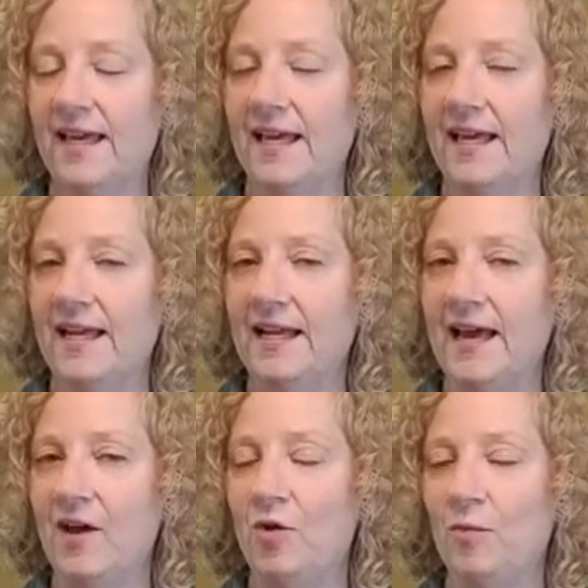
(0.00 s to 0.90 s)
And I
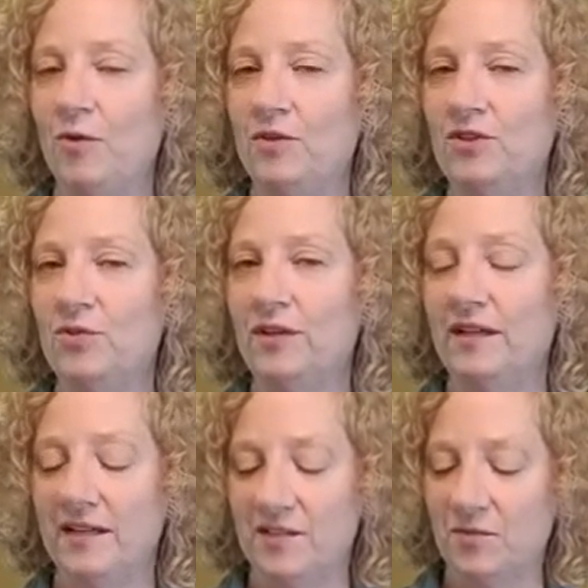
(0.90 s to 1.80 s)
hope you enjoyed
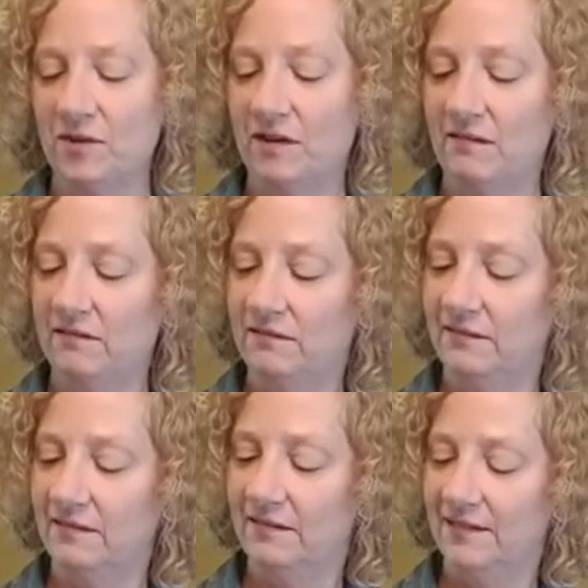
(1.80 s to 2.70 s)
it as well.
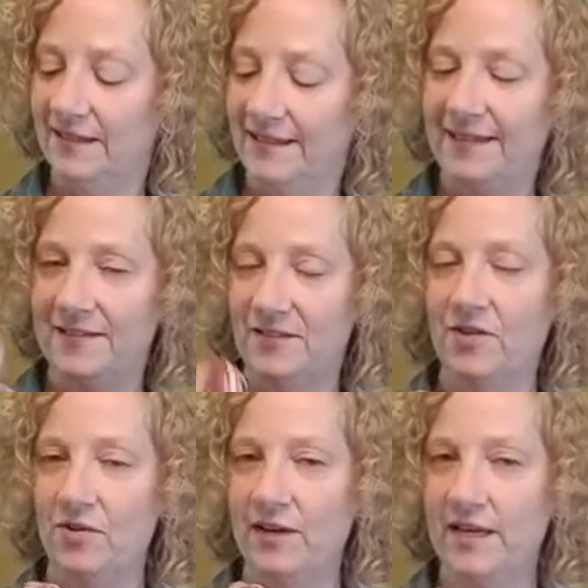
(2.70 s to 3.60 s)
So
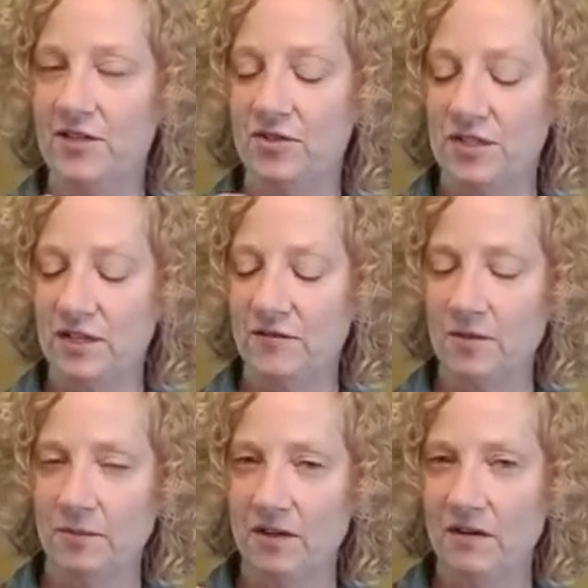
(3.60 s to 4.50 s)
go get yourself
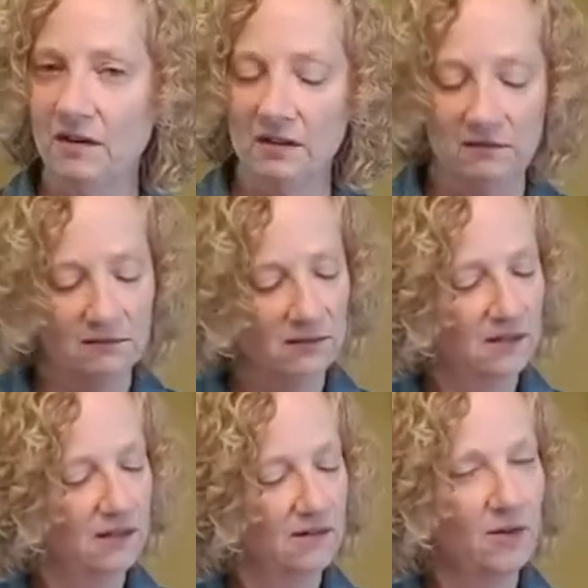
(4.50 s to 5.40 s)
some yarn.
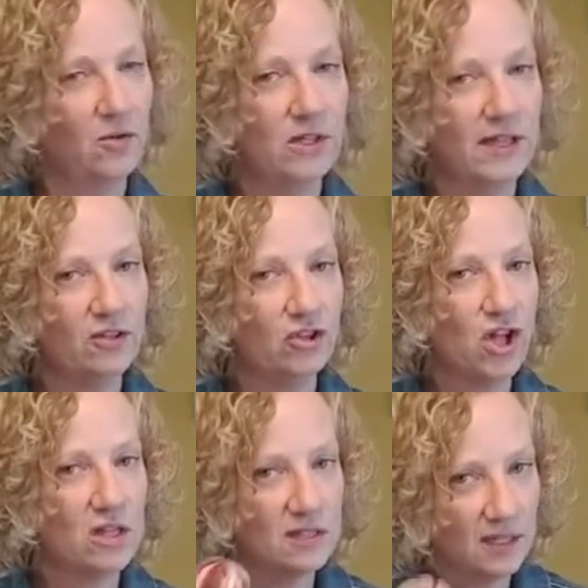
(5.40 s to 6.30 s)
Go look in your
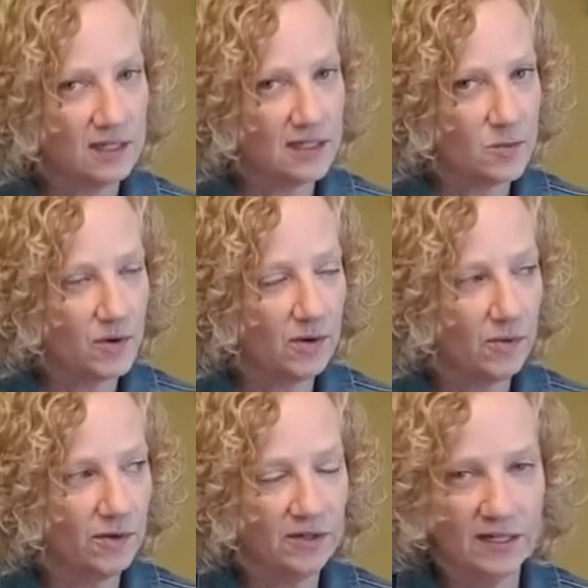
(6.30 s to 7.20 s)
closet, because that's probably
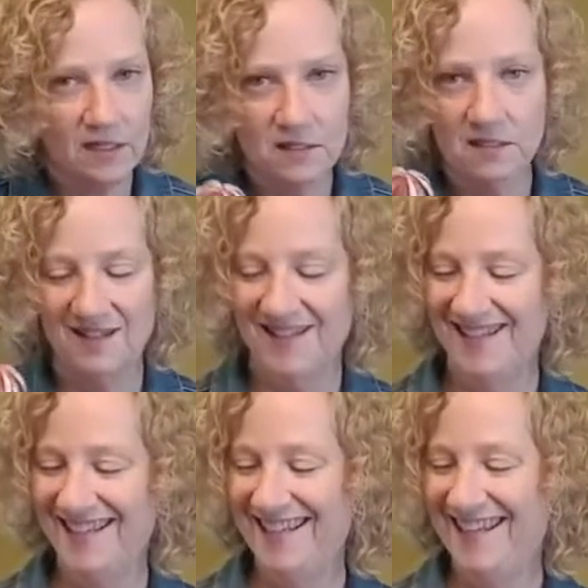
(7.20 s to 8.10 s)
where it is.
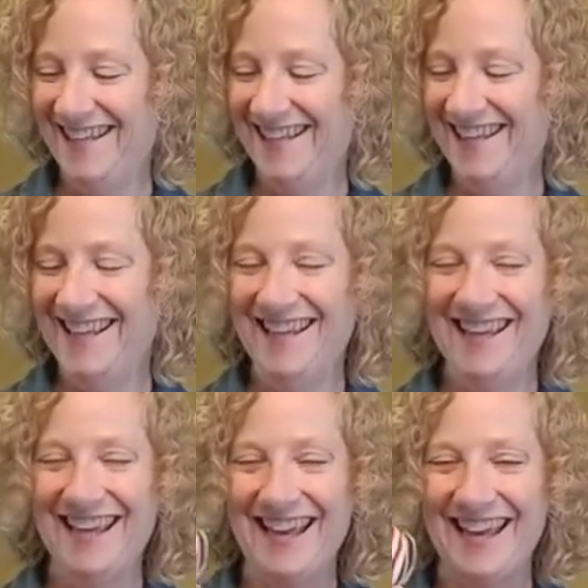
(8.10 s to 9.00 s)

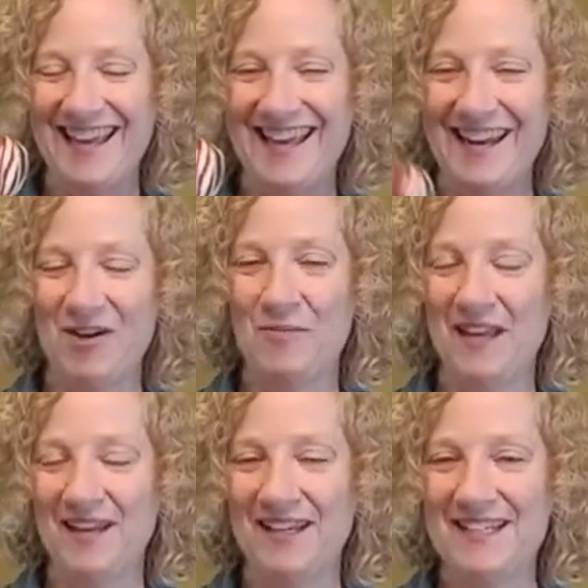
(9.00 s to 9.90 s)
And I hope you
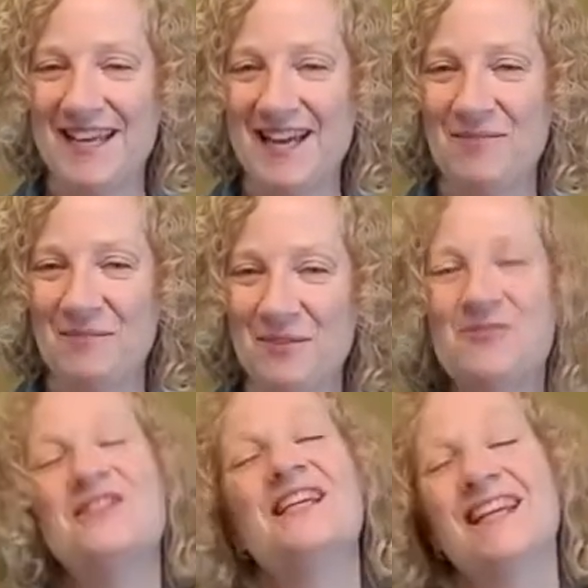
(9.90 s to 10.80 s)
had a good time.
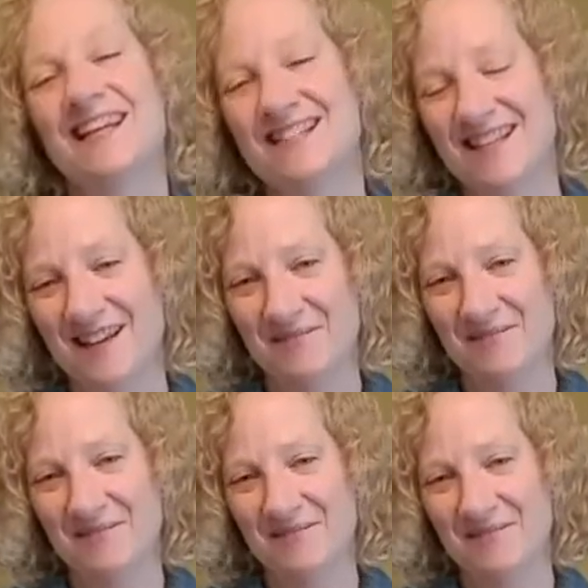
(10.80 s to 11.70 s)
We'll see you next time.
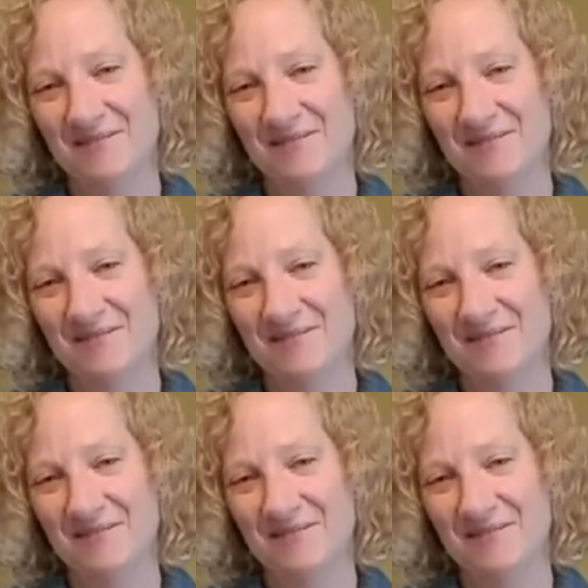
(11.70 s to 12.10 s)
Bye.